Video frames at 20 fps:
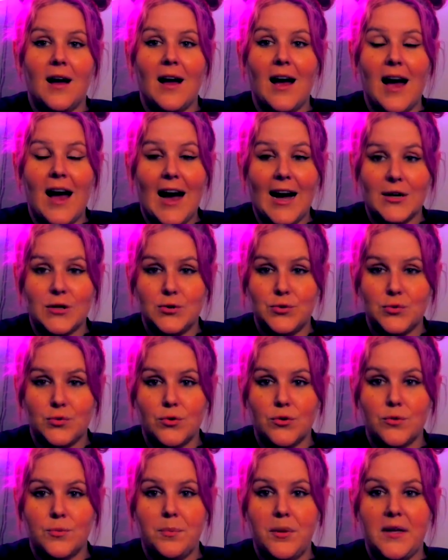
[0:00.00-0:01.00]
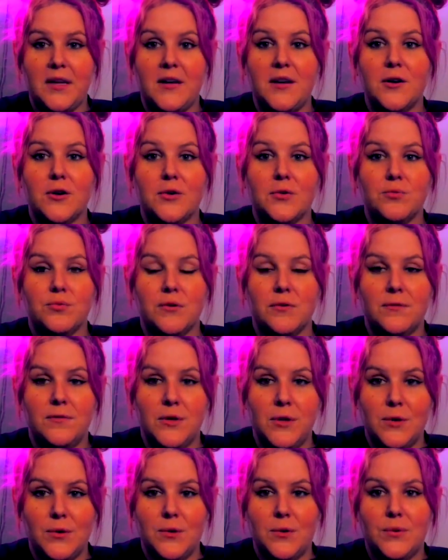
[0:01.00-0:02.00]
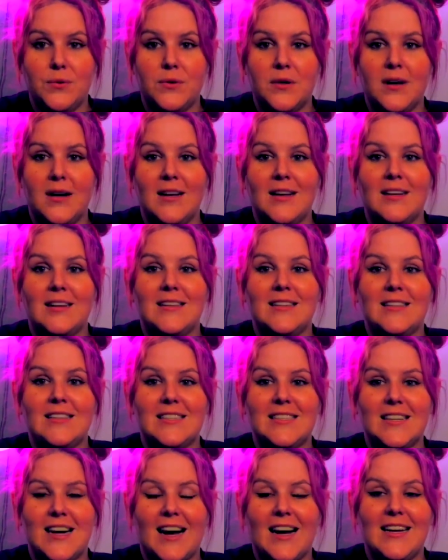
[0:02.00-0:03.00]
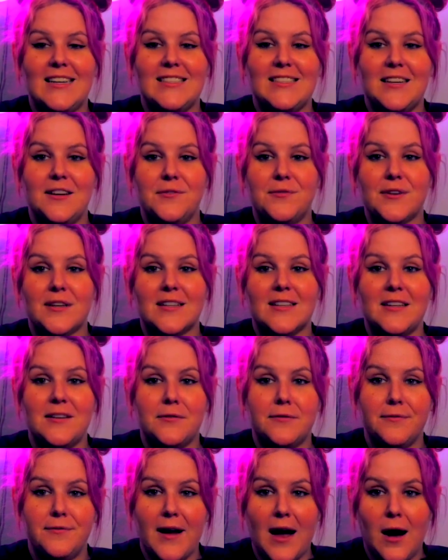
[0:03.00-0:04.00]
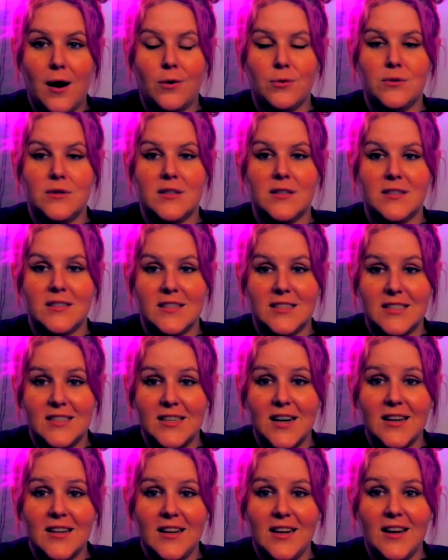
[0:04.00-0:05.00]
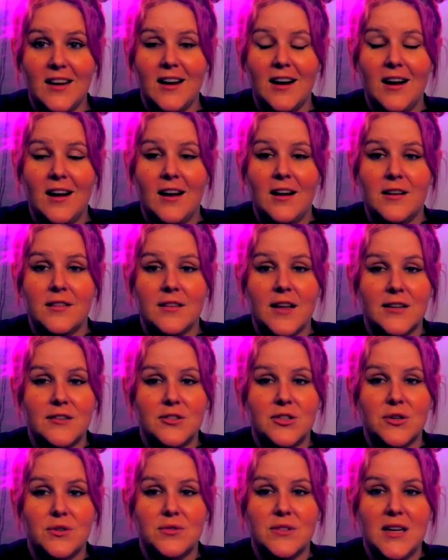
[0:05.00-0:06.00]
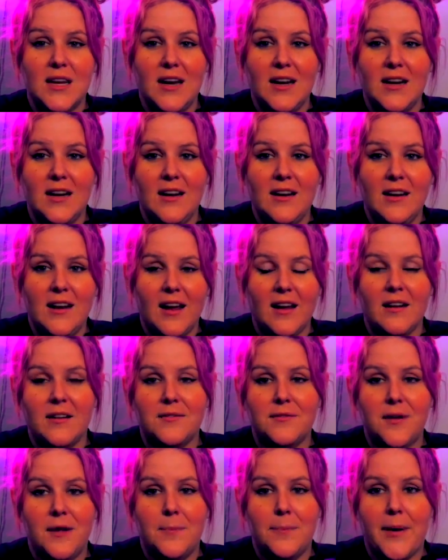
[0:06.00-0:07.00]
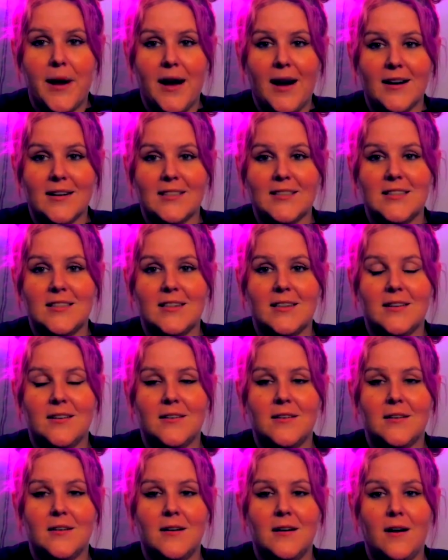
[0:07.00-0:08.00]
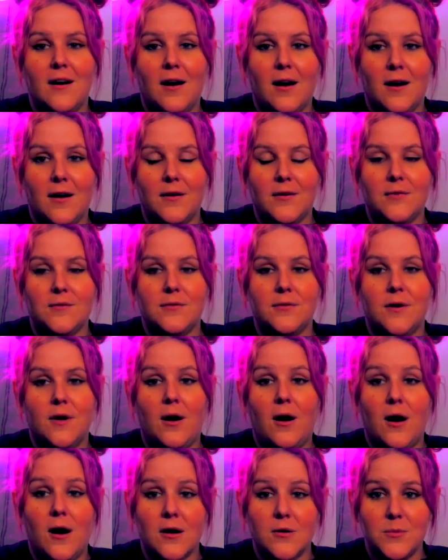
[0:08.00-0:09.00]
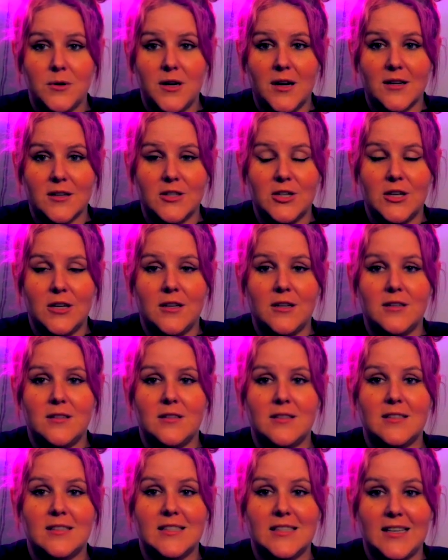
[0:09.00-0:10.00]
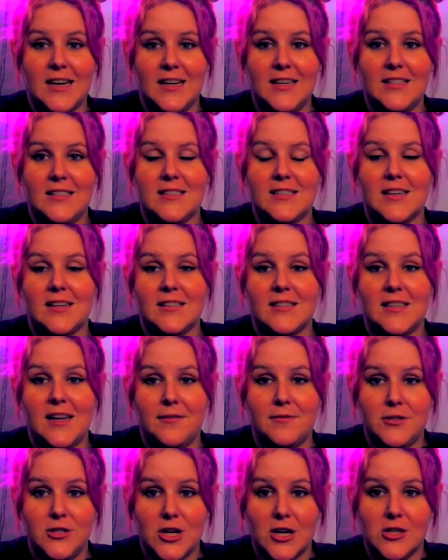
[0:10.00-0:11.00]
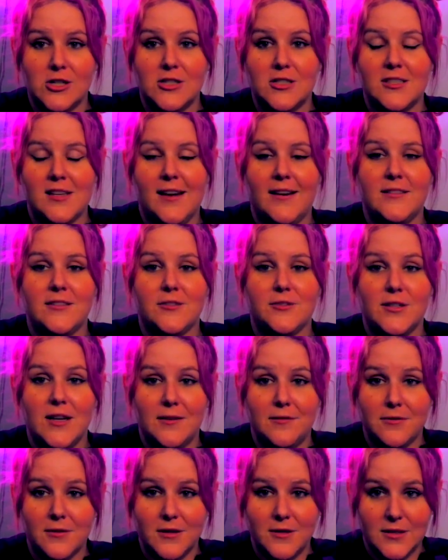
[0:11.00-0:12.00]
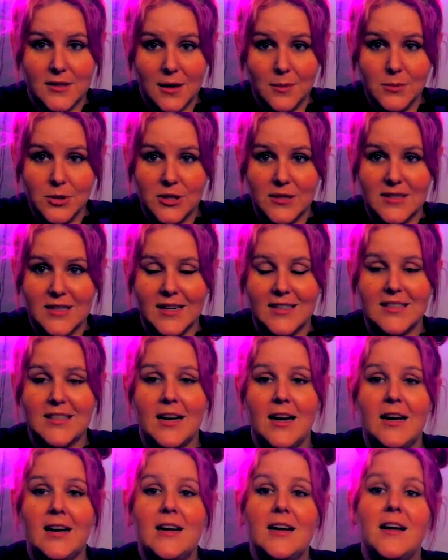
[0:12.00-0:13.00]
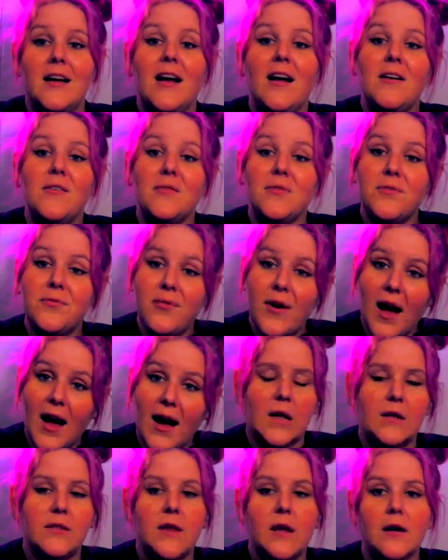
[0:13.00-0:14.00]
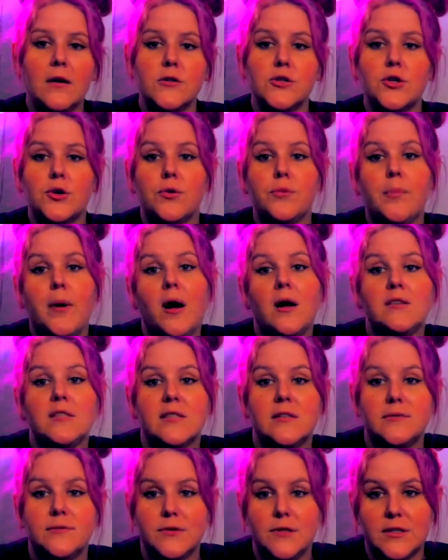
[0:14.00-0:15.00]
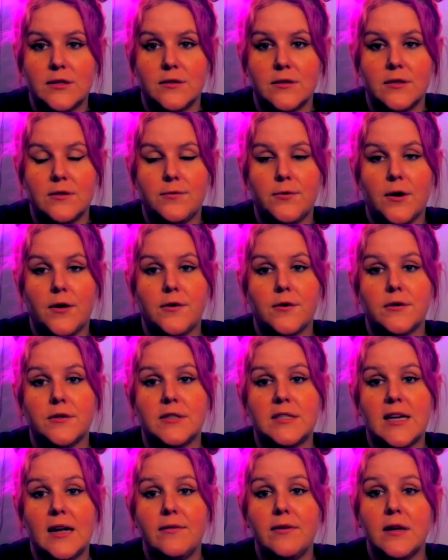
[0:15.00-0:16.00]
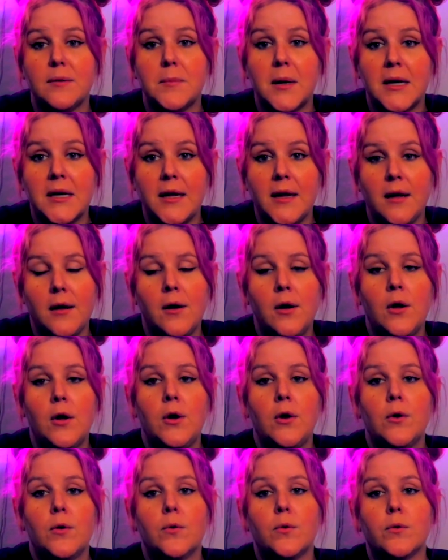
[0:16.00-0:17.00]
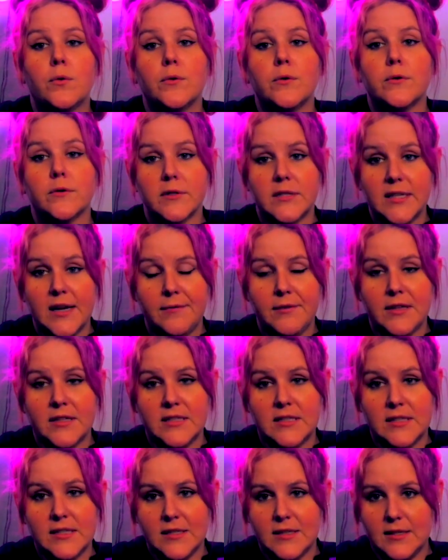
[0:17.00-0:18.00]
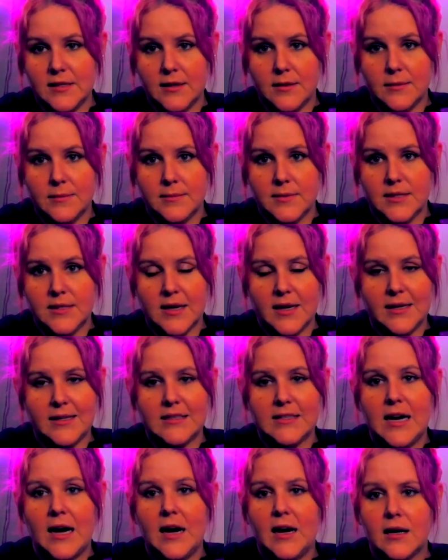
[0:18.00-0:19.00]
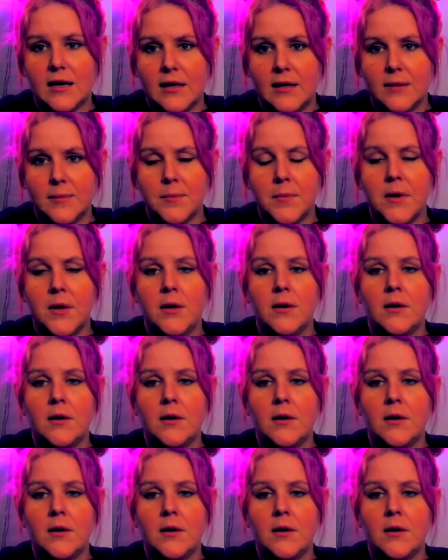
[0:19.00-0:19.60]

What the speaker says: actual peer-reviewed, scientifically found study that shows any negative impacts of harm reduction sites like safe injection sites or safe consumption sites. In fact, they all showed positive results for either saving money or saving the systems like time,